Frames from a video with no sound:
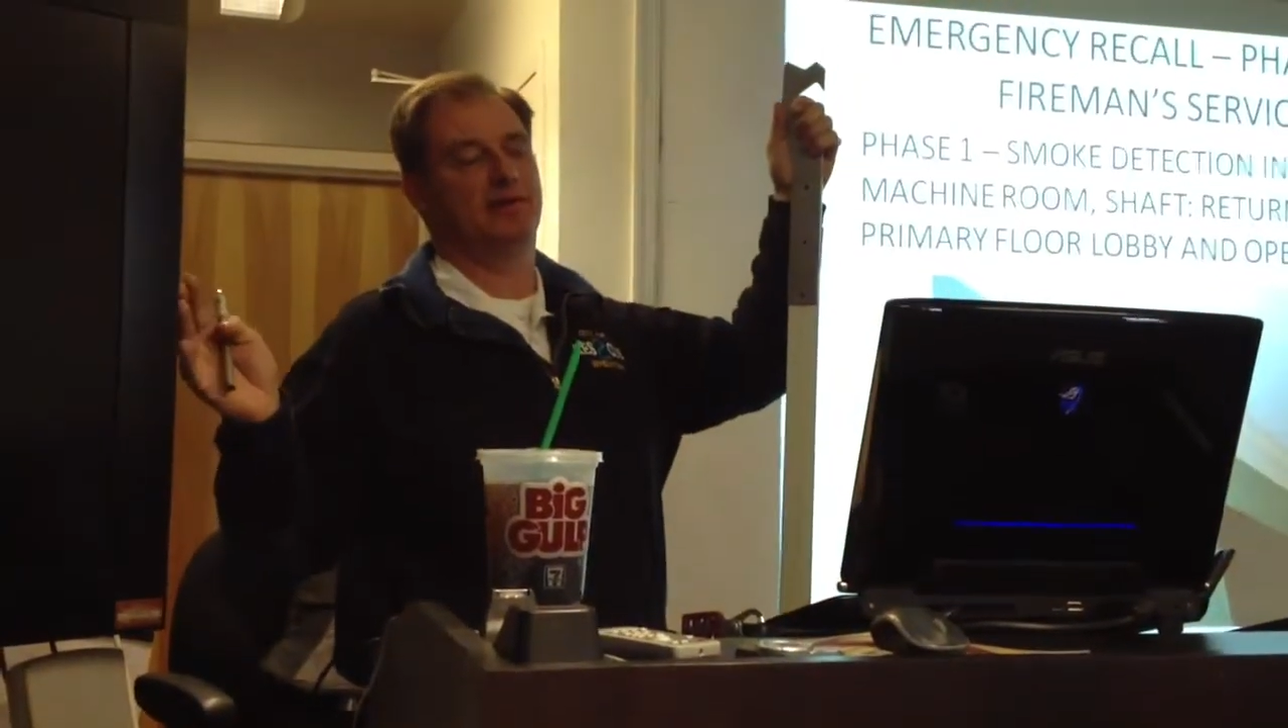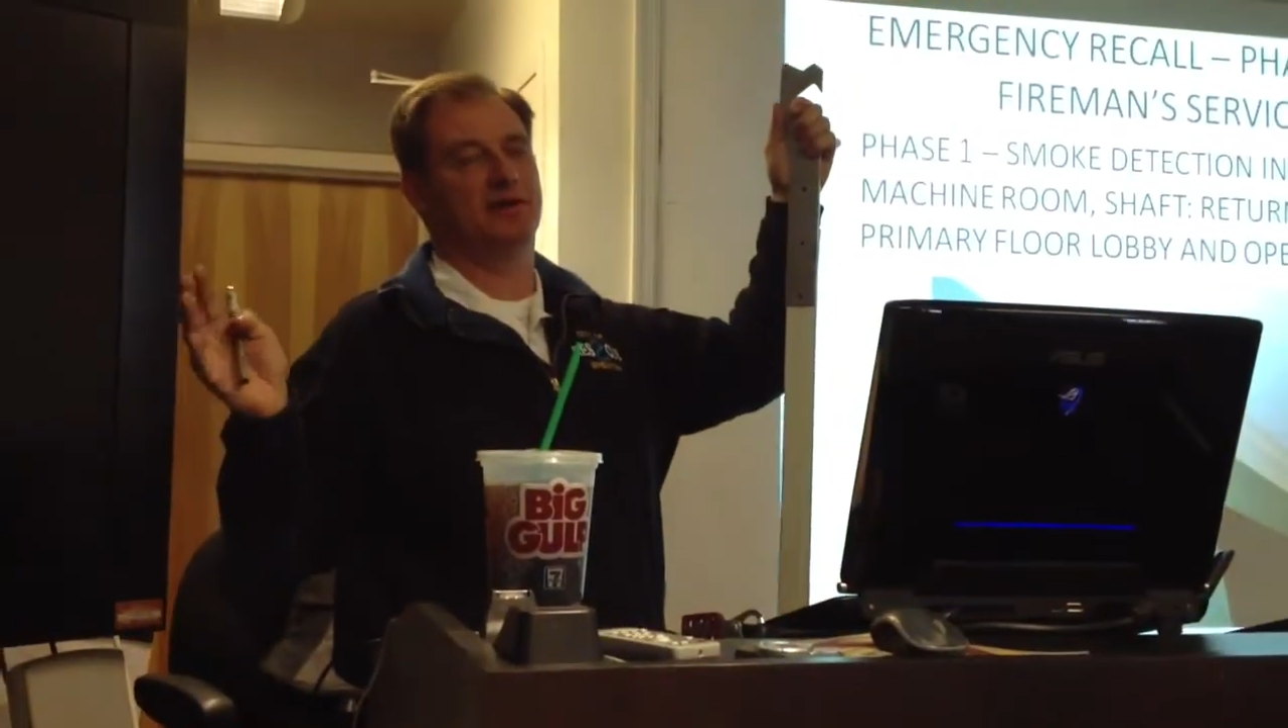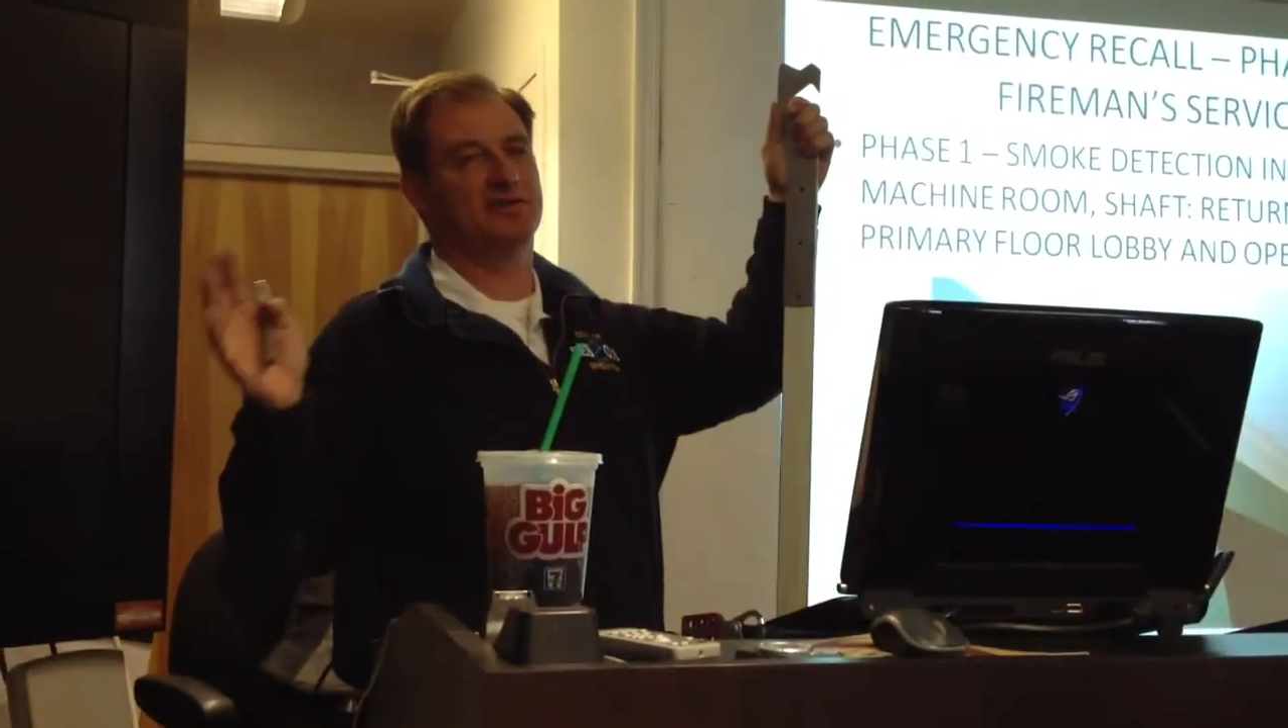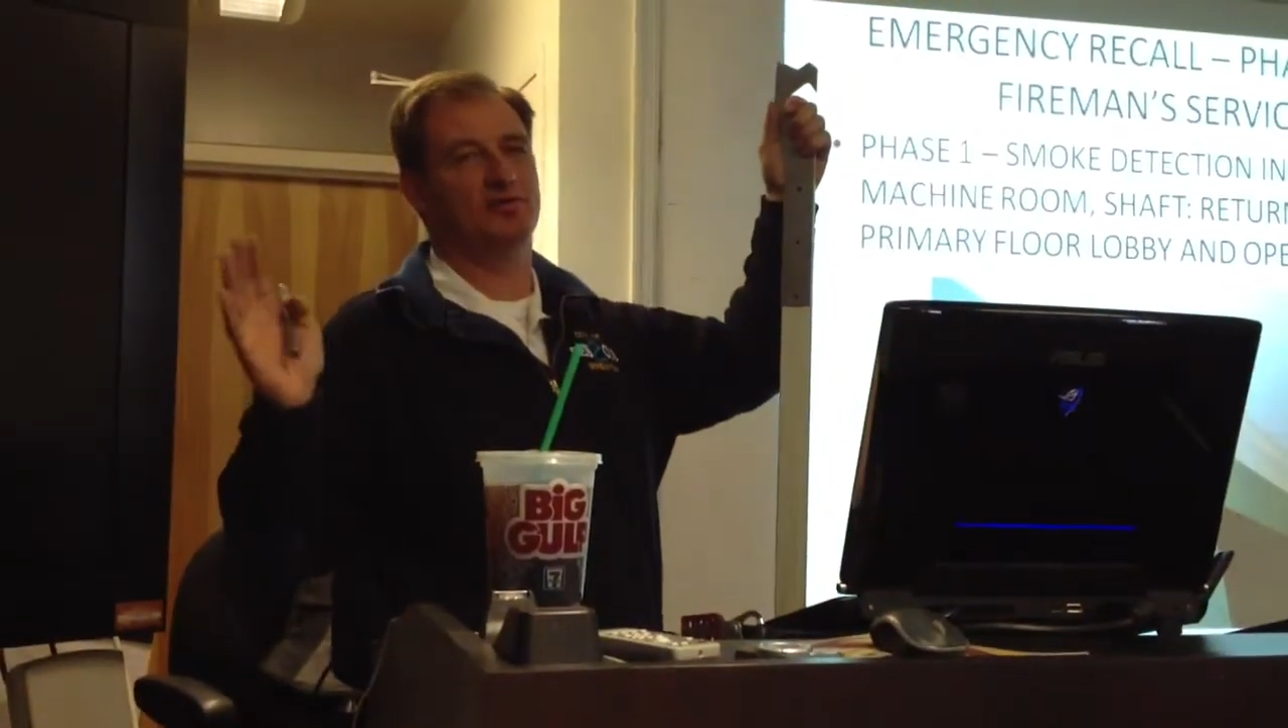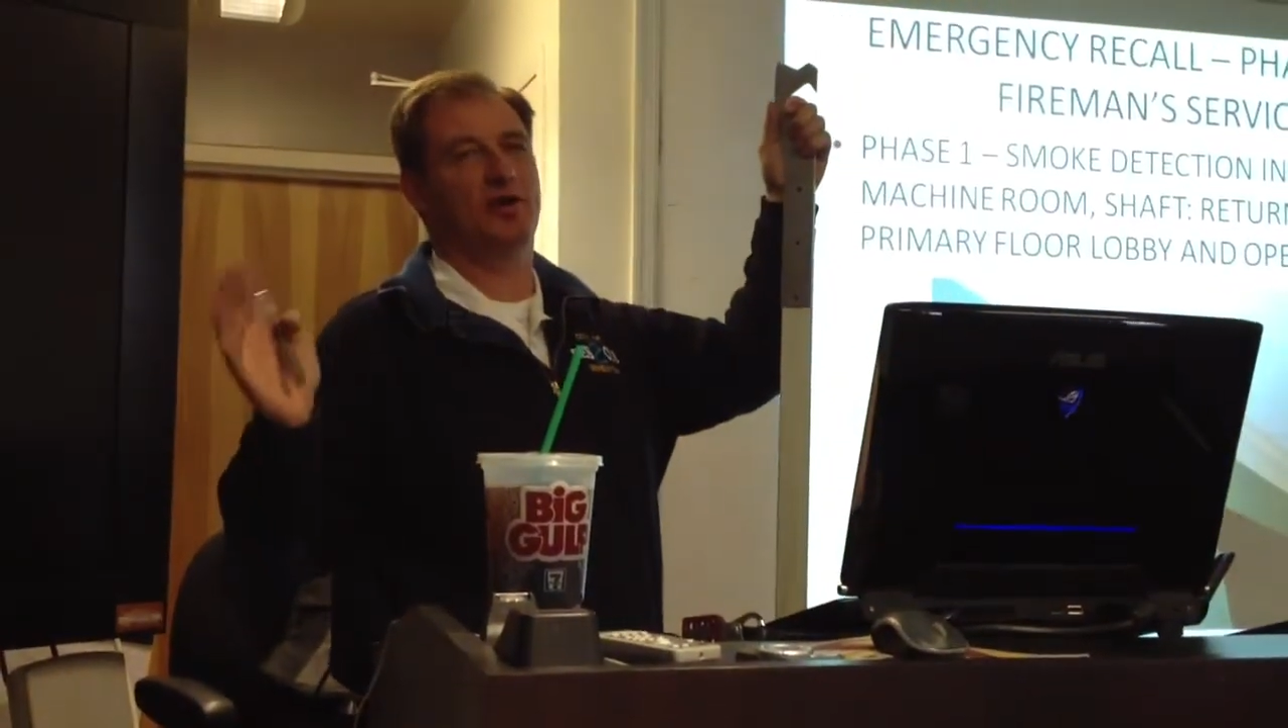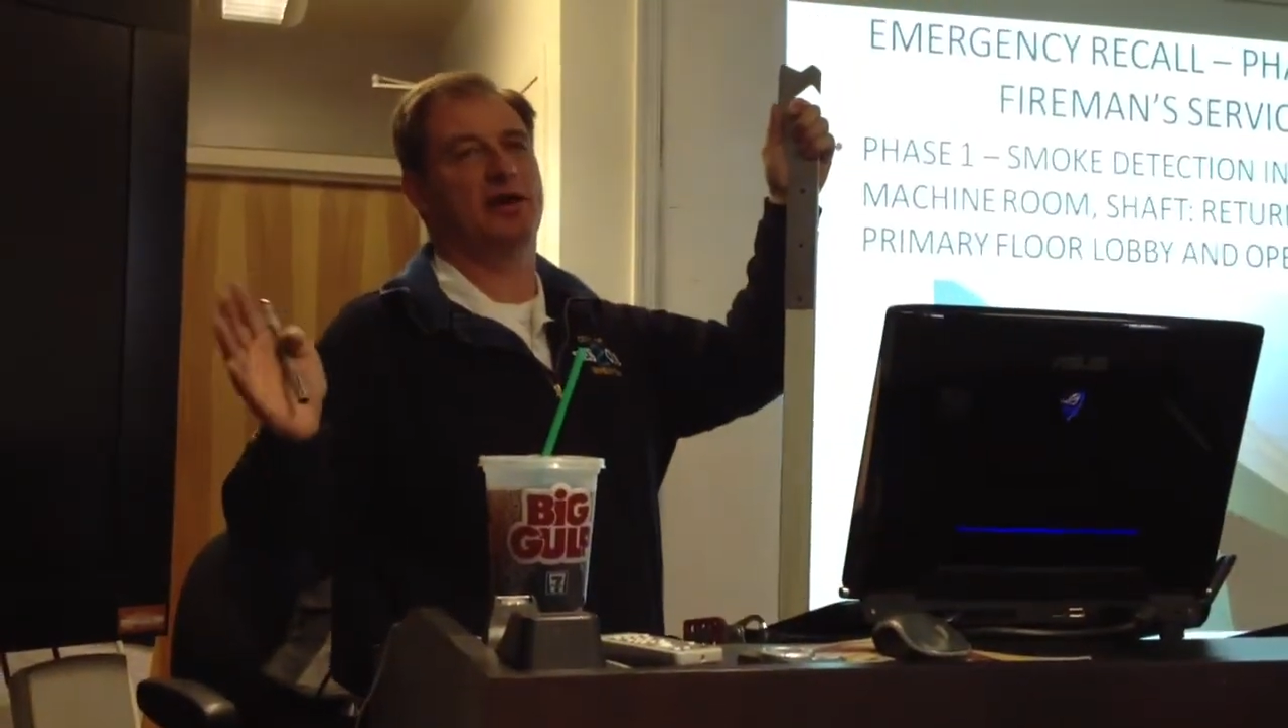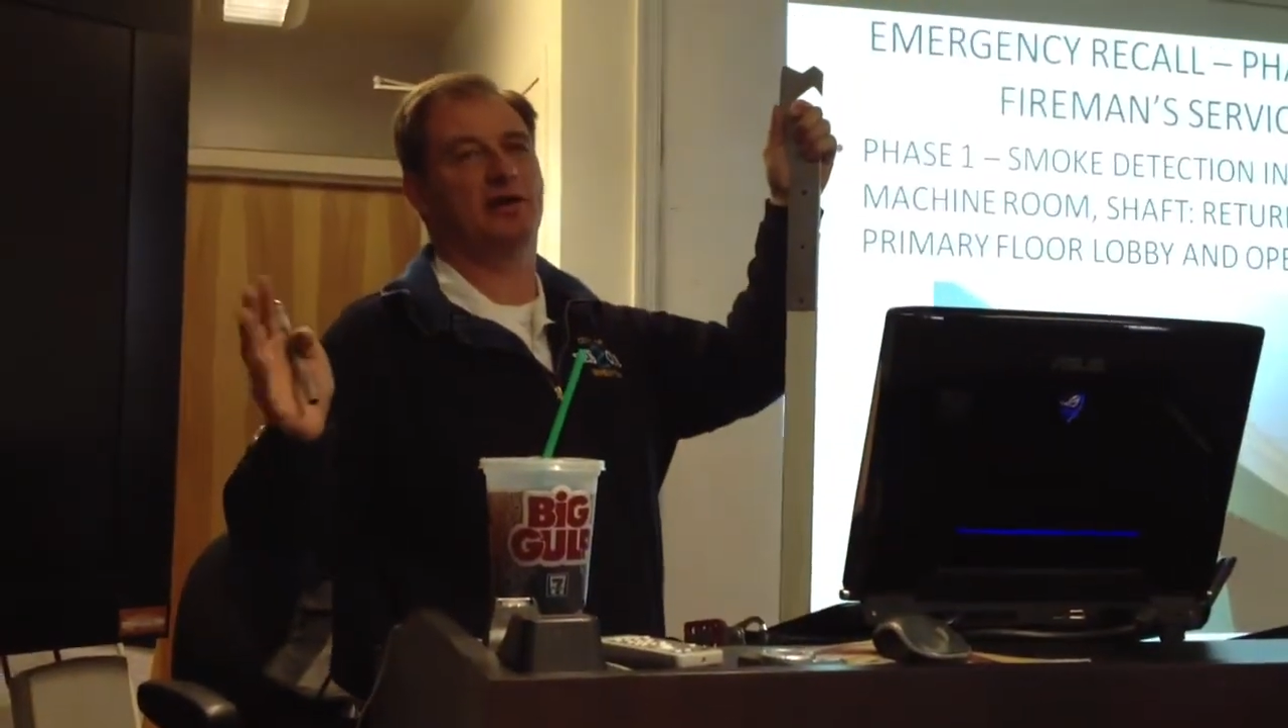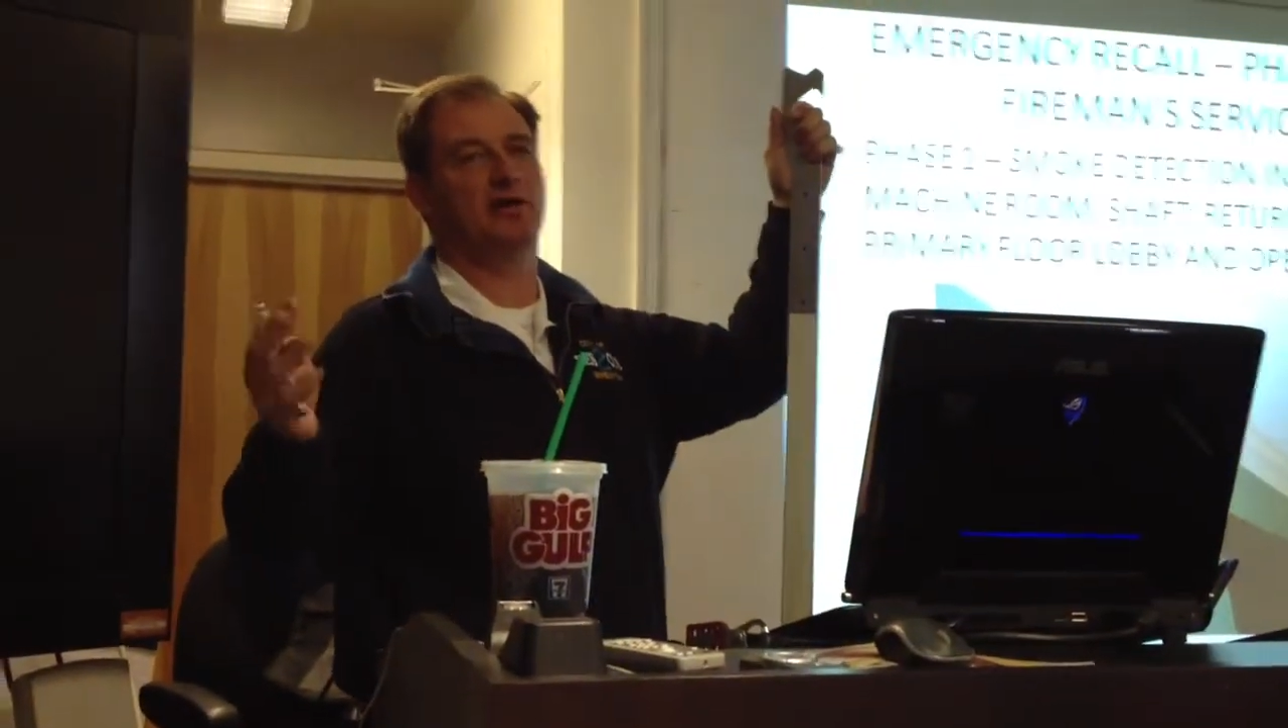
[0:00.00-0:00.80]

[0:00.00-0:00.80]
I swear